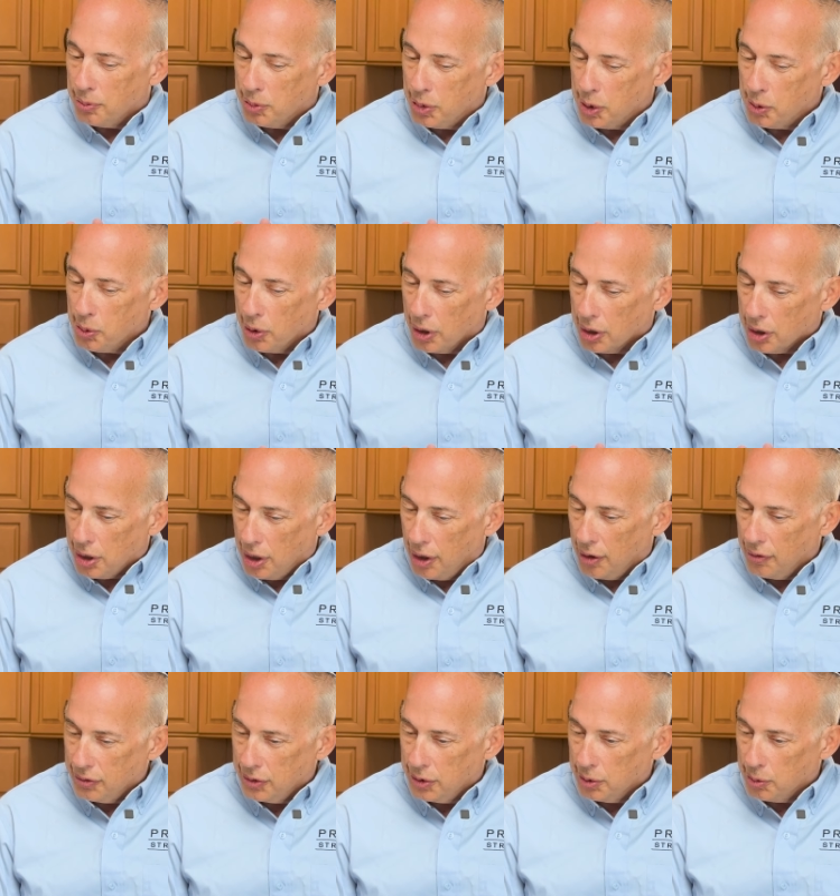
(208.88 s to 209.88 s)
people are
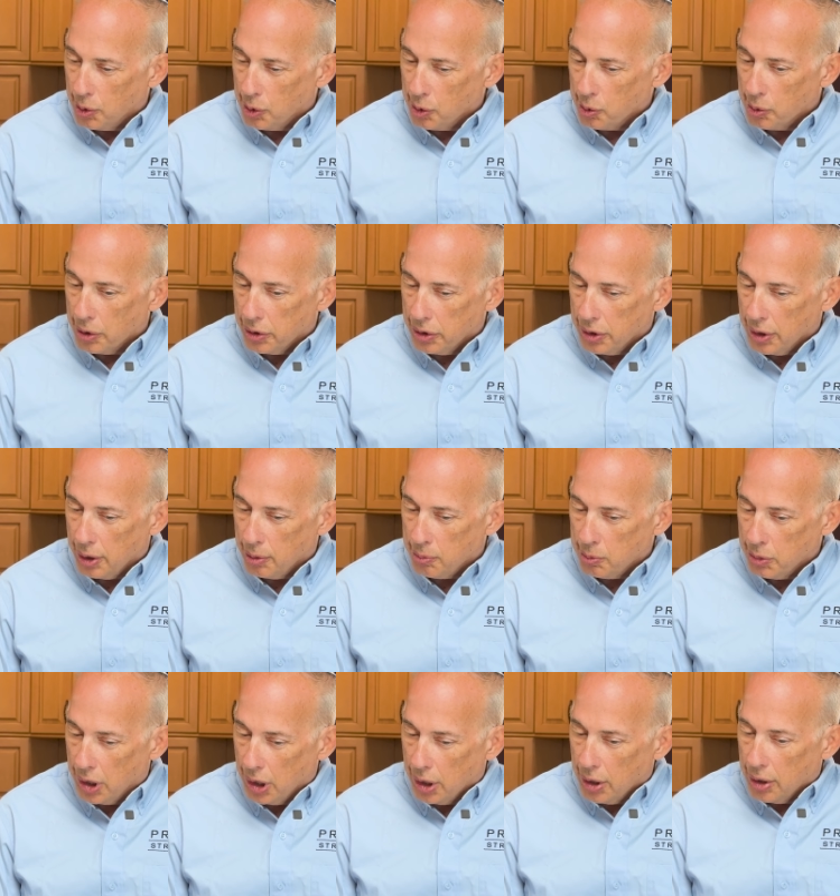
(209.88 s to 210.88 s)
comfortable with
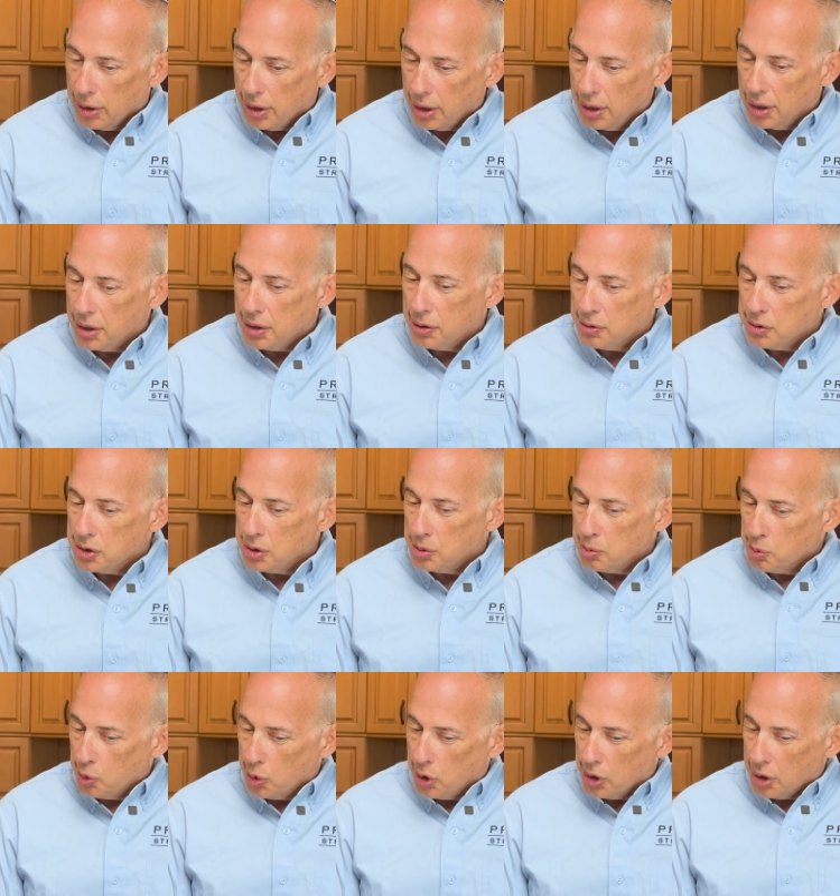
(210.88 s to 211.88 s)
them, then it gives
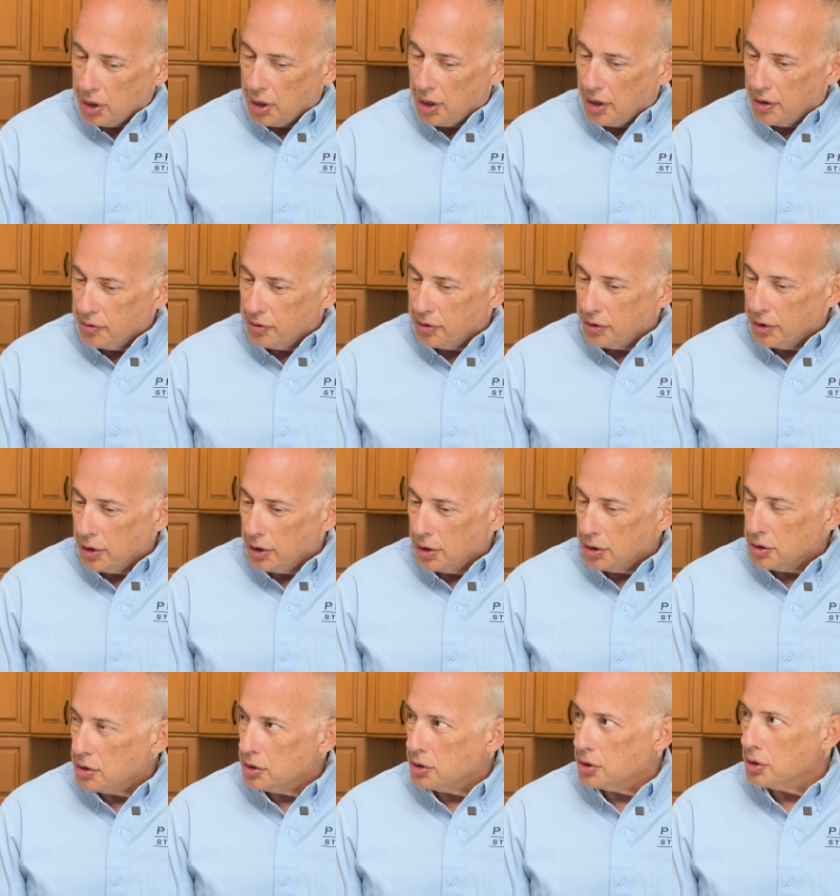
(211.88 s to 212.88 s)
them more
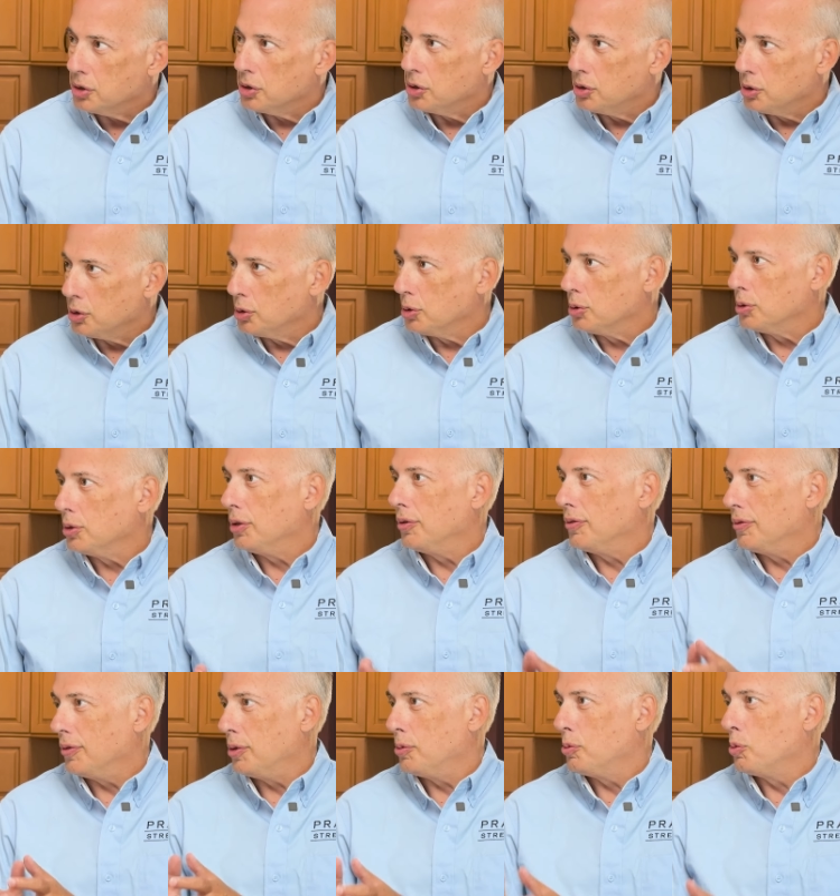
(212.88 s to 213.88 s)
confidence to do
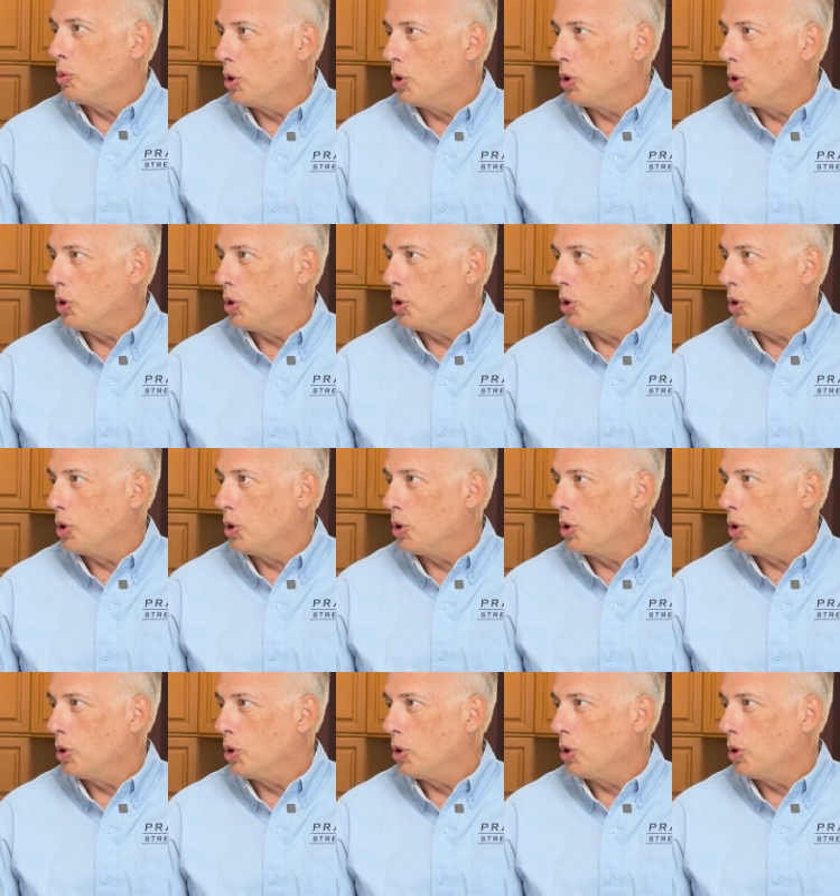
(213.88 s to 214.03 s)
even